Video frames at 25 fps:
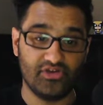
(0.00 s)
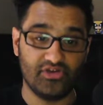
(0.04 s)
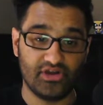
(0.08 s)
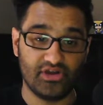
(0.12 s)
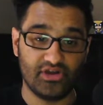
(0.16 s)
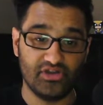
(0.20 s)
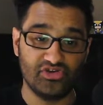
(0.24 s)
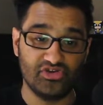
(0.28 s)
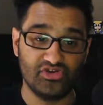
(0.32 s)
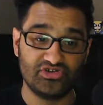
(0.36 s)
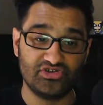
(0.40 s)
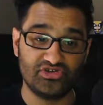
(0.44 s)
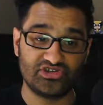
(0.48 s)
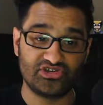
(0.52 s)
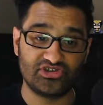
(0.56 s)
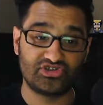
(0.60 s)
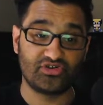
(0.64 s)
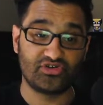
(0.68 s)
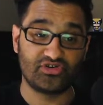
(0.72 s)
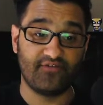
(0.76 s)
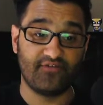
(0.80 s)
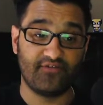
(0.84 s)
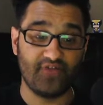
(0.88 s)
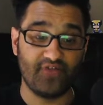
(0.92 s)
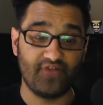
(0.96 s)
You can use
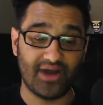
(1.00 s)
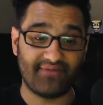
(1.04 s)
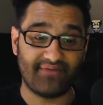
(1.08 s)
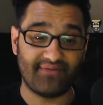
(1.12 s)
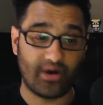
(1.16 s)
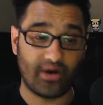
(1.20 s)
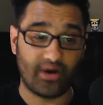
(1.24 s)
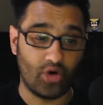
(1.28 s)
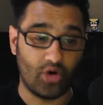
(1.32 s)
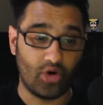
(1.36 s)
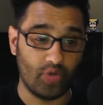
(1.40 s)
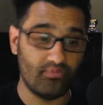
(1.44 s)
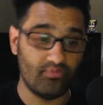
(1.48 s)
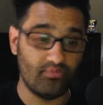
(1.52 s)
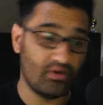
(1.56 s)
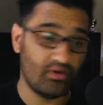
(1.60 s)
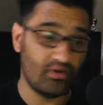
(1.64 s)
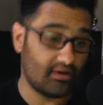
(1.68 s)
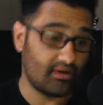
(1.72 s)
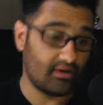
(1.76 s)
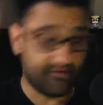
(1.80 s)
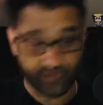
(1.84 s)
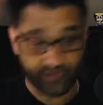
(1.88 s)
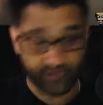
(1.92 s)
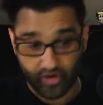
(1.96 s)
stuff you have at home.
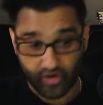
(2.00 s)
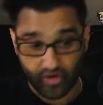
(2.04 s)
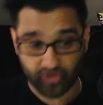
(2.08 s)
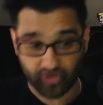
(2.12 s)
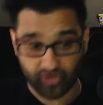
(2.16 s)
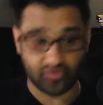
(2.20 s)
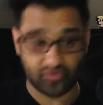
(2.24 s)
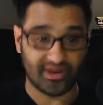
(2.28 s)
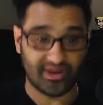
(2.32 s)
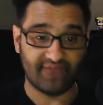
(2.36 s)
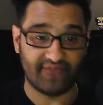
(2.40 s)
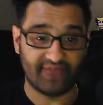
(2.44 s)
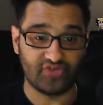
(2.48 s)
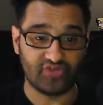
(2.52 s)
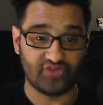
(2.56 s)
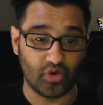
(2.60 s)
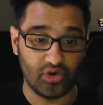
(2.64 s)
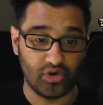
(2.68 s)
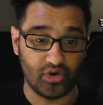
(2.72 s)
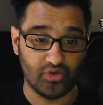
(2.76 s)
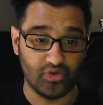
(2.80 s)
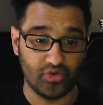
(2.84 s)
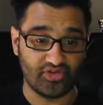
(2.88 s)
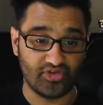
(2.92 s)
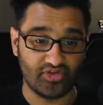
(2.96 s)
Of course, we have
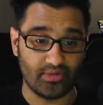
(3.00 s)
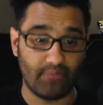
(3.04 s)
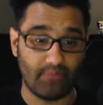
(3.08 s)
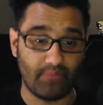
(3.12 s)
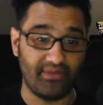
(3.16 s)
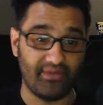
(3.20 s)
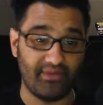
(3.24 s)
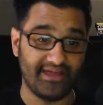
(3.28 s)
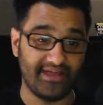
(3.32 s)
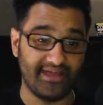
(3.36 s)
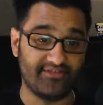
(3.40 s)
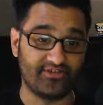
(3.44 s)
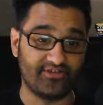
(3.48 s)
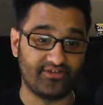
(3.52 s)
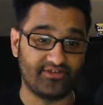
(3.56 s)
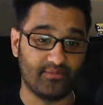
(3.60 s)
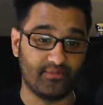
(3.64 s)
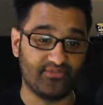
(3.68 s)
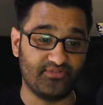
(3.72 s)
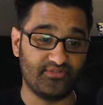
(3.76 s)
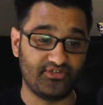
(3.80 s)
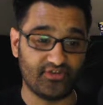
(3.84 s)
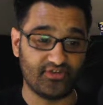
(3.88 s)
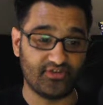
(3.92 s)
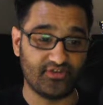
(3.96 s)
Tony who's going to be bringing
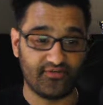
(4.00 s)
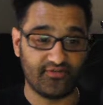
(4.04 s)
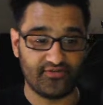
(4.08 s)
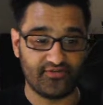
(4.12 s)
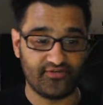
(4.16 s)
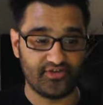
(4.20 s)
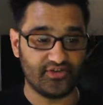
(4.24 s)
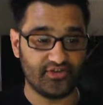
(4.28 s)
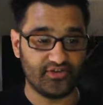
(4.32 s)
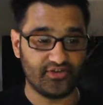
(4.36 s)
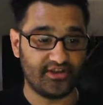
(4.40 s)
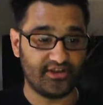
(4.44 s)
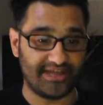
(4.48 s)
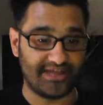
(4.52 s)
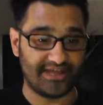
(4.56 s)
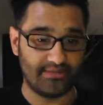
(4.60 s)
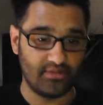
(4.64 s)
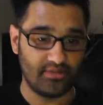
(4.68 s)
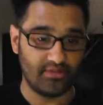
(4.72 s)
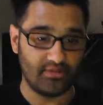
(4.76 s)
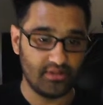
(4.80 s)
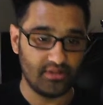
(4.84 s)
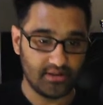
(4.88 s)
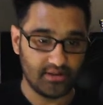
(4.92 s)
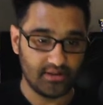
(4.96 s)
some stuff to the
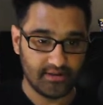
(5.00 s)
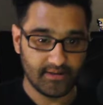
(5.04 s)
table.